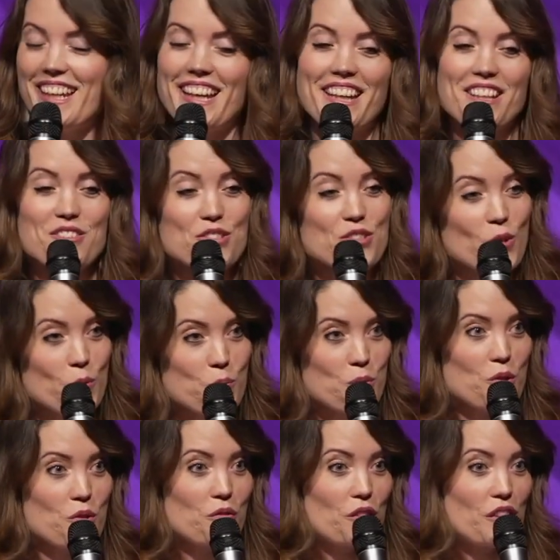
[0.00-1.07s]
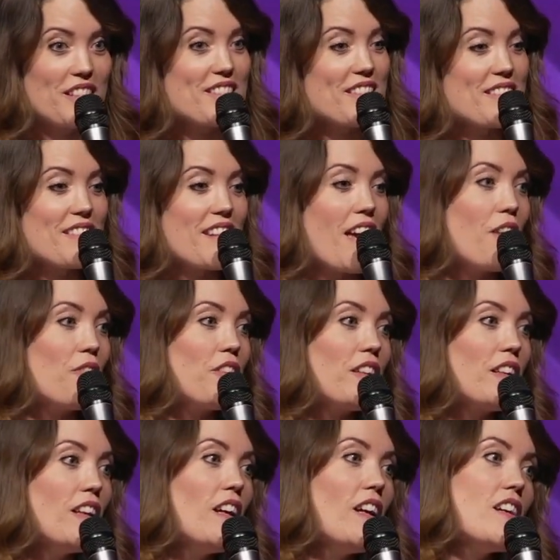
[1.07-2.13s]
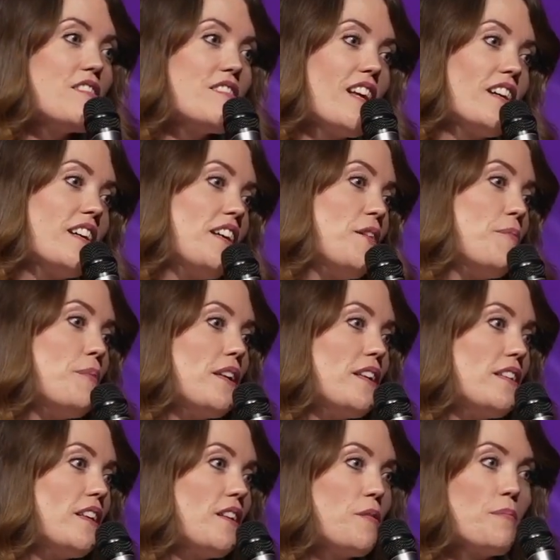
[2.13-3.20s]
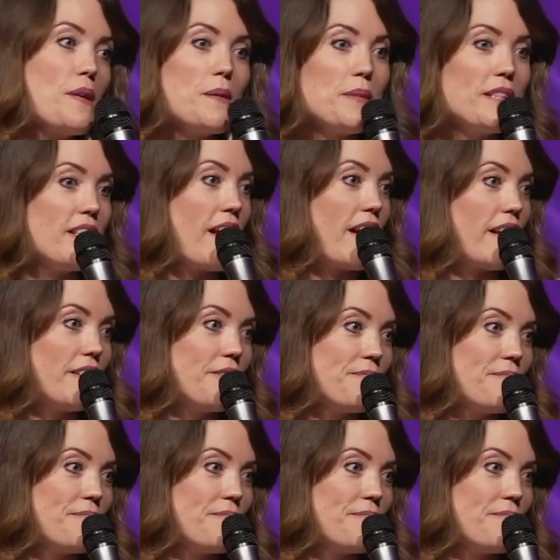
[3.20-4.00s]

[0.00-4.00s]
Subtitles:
It's so beautiful. He says in heaven, there's not going to be another baby die.